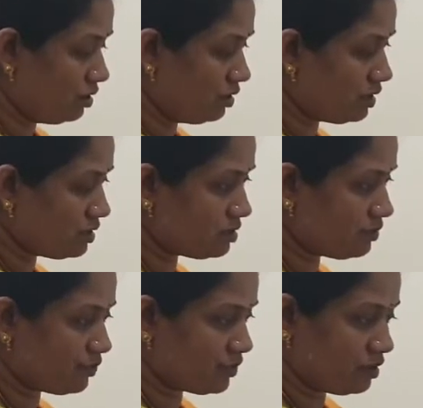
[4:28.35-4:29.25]
Next,
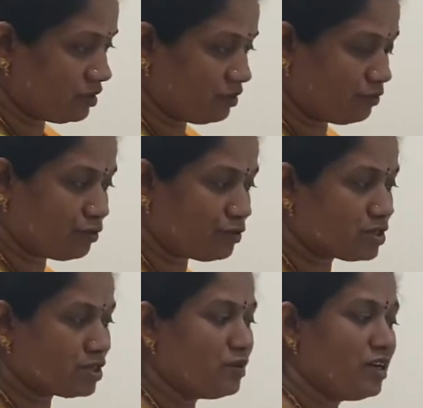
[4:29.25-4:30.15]

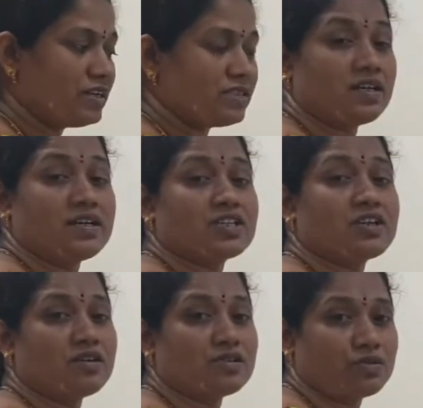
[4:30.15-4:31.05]
forcible exhalation
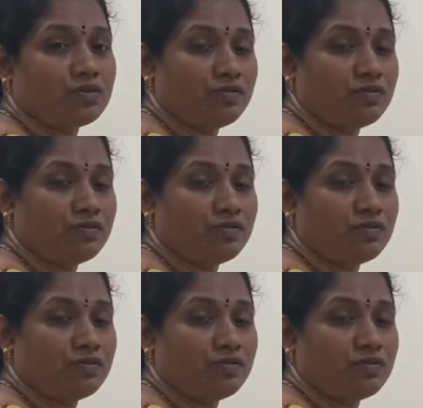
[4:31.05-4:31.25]
also.